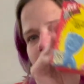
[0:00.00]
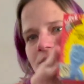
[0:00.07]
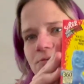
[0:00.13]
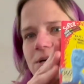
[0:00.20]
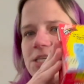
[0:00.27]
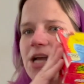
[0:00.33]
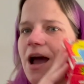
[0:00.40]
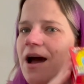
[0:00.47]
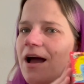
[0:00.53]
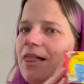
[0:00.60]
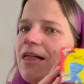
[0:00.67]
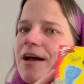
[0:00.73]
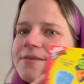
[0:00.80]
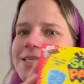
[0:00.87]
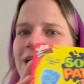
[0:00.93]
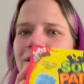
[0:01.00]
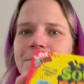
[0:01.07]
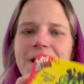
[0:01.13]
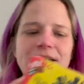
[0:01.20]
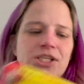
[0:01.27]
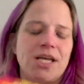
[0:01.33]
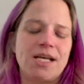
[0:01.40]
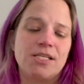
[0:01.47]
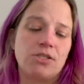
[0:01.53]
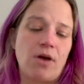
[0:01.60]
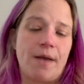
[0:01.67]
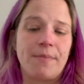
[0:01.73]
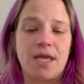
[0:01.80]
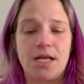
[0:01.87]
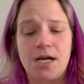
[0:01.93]
which I love Sour Patch Kids, so
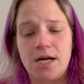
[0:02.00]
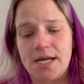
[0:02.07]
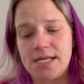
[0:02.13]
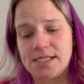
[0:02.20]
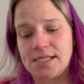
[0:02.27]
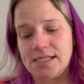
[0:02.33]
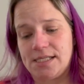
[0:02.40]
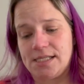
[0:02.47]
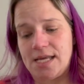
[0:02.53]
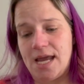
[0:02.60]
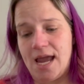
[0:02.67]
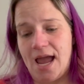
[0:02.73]
I'm curious to see